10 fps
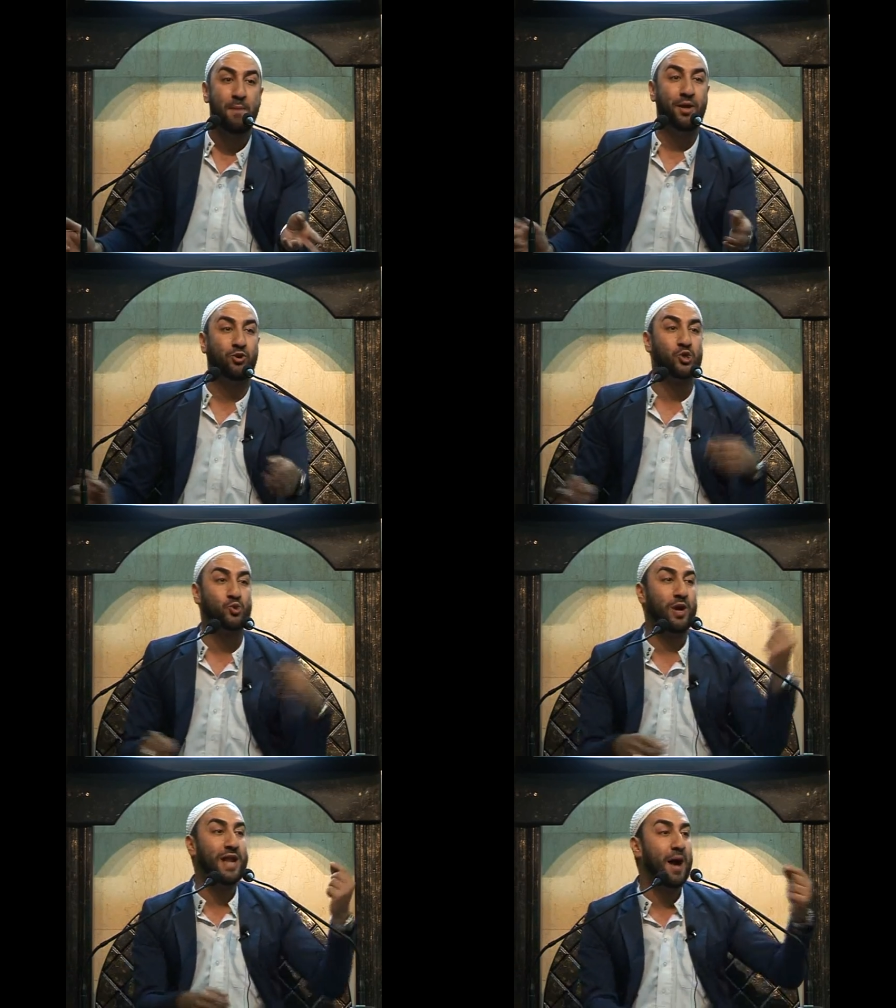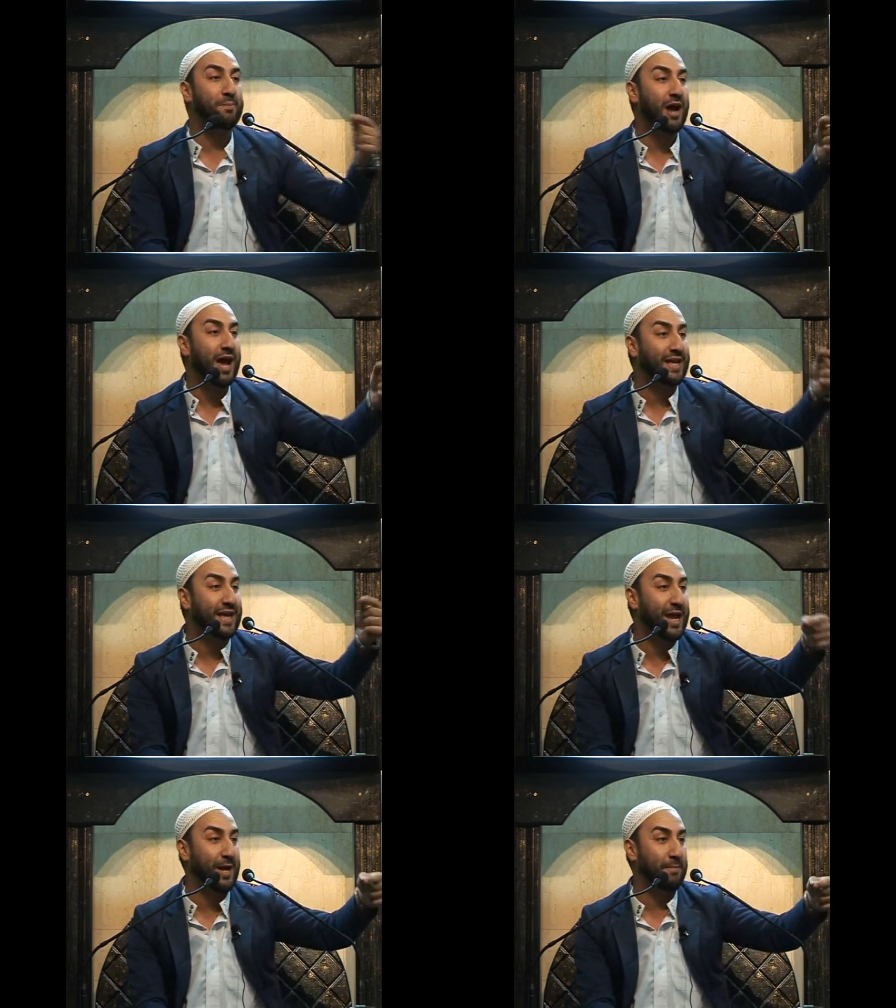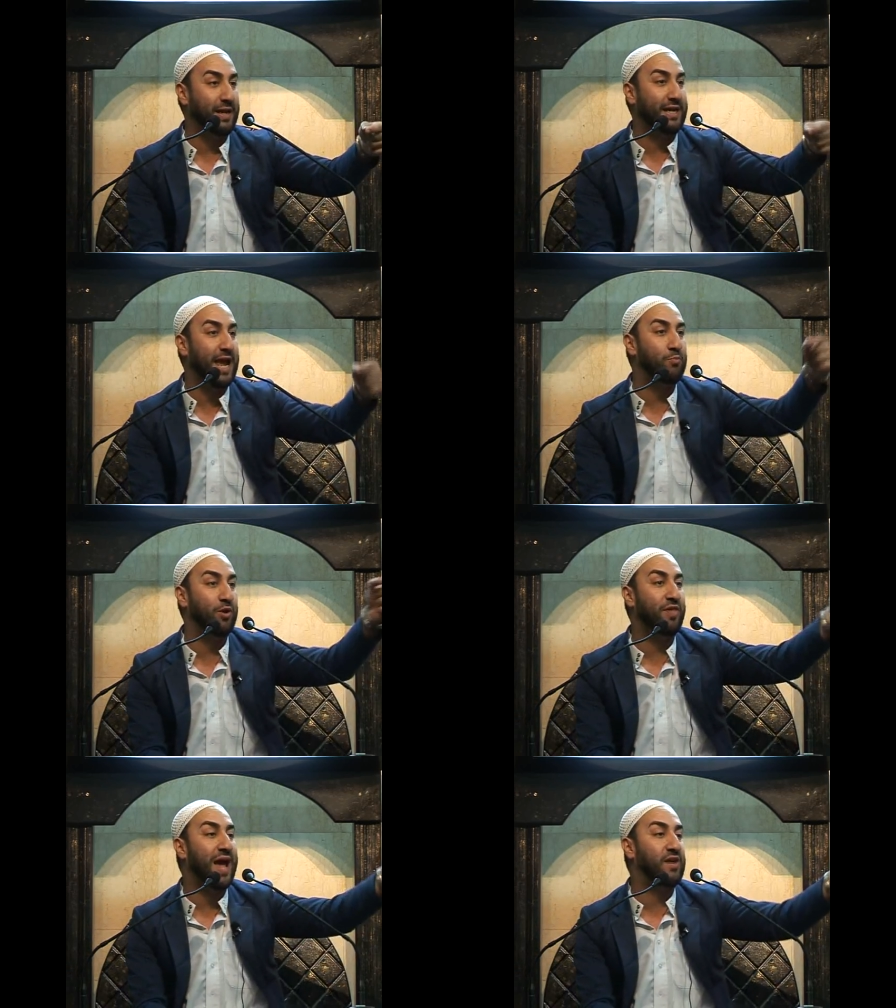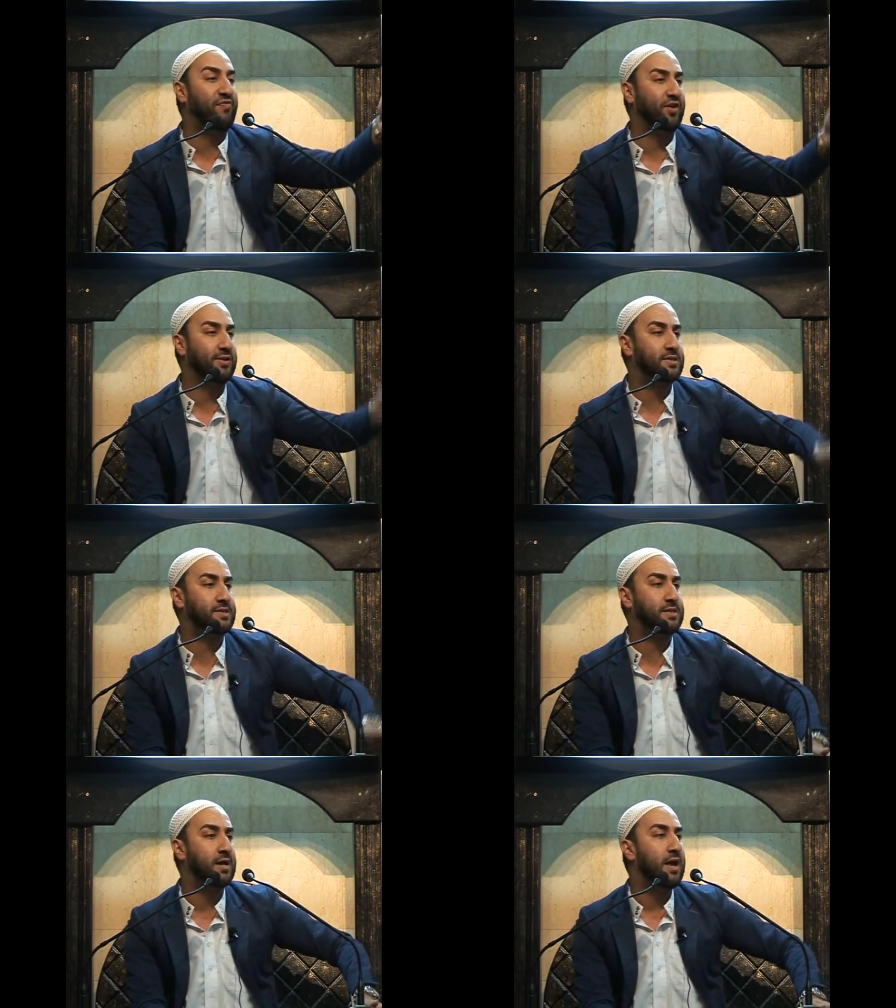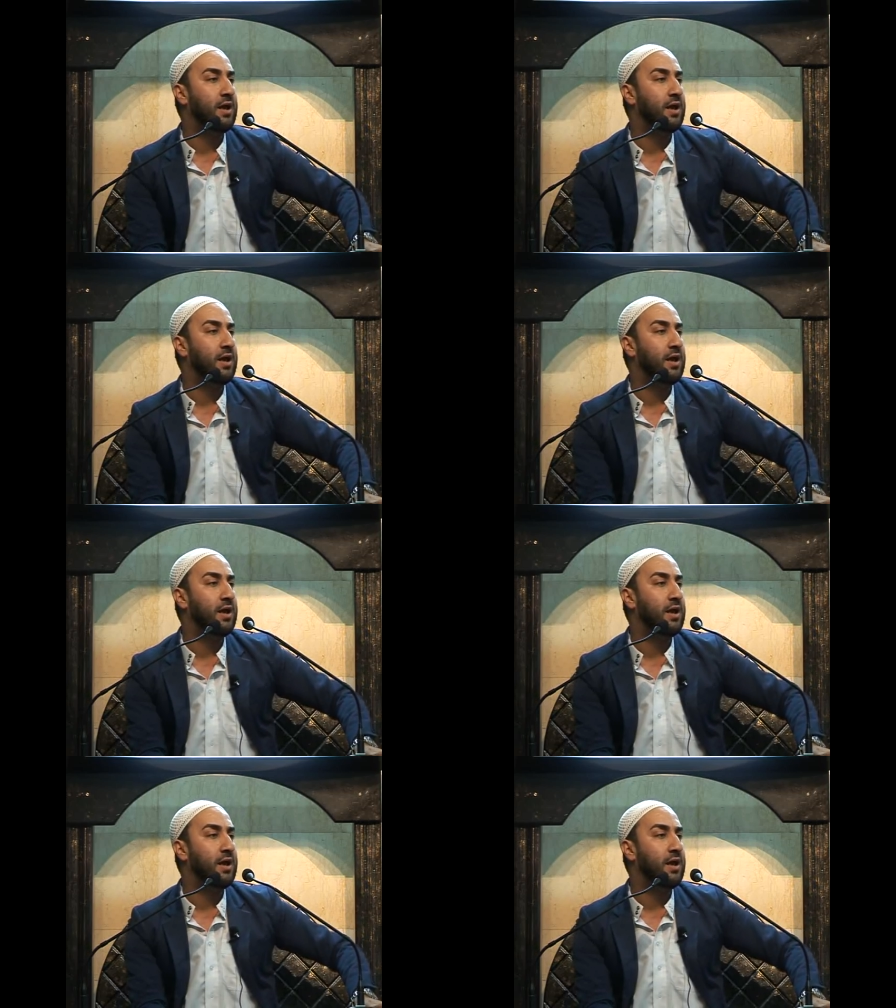Because when Abraha came, he came with elephants.